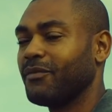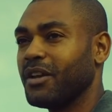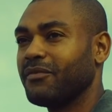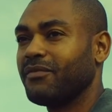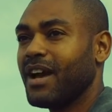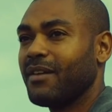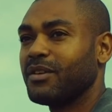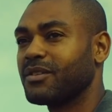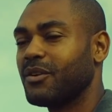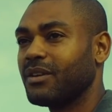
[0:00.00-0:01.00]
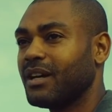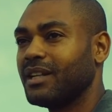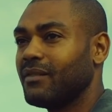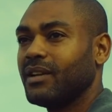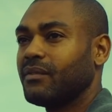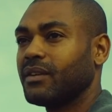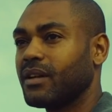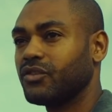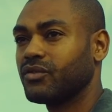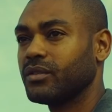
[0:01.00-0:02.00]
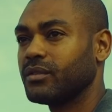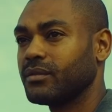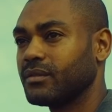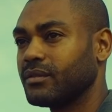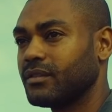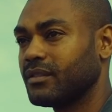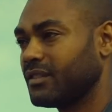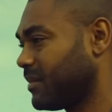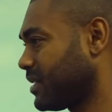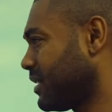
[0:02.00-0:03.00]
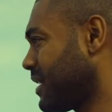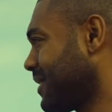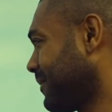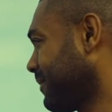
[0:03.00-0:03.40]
35 years old, I never left the country. Imagine that.